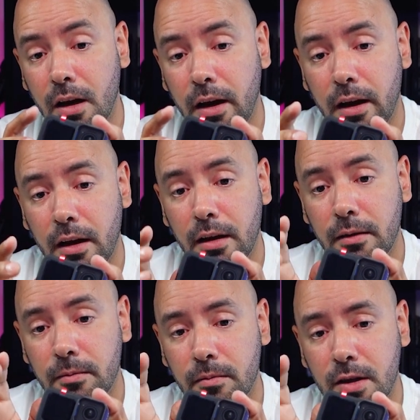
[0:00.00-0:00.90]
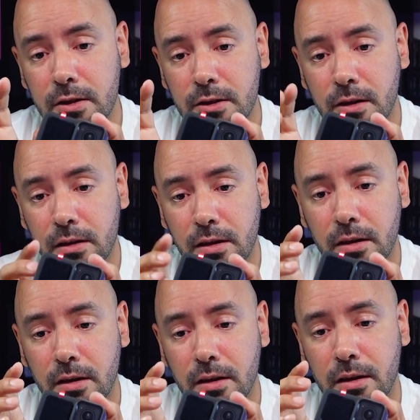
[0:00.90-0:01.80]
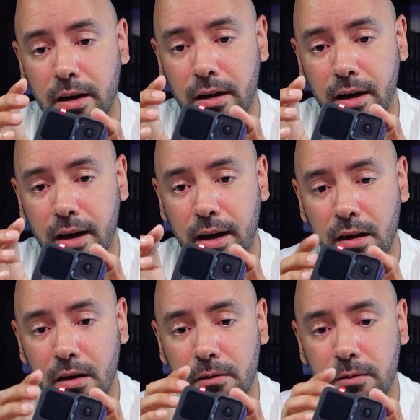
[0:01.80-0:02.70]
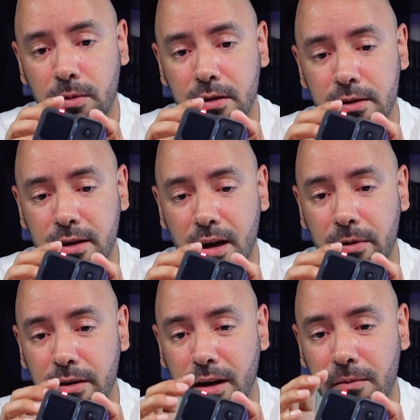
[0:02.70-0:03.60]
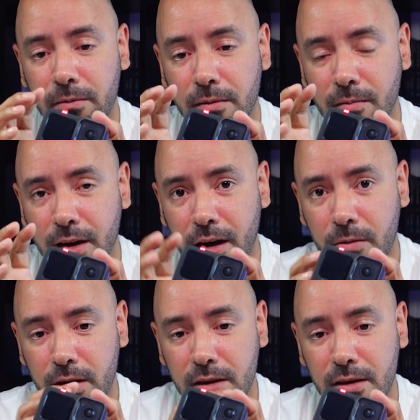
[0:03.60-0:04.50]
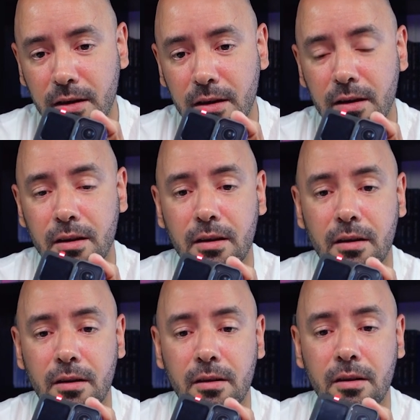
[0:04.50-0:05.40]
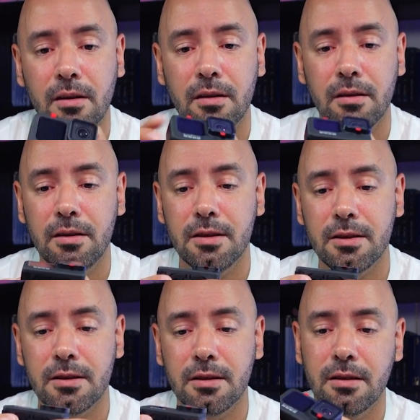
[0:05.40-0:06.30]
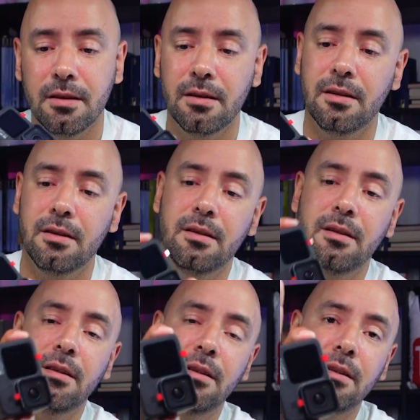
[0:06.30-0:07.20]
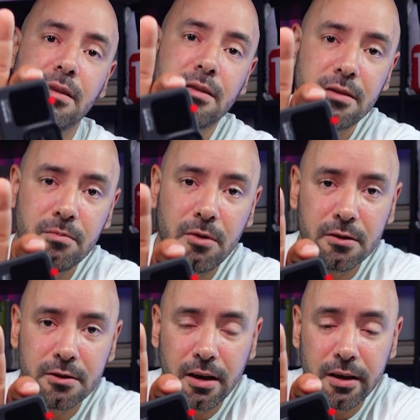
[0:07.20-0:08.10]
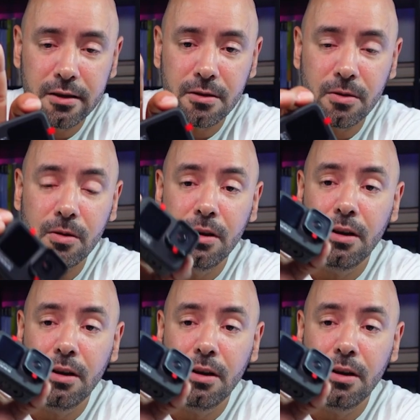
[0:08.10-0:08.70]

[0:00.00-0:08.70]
and that's something that I love about this camera. You have everything on this small size. So